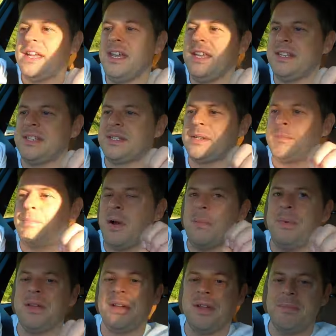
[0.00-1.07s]
is
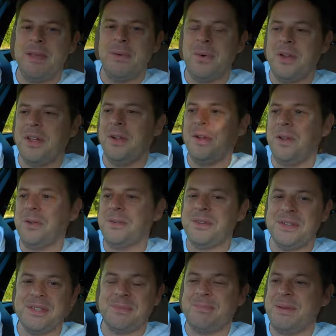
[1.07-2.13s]
probably going to be one of
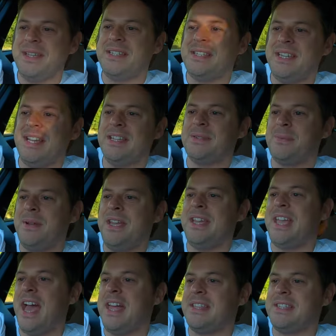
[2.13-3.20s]
London's busiest
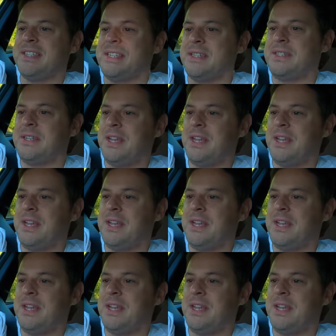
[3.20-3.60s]
weekends.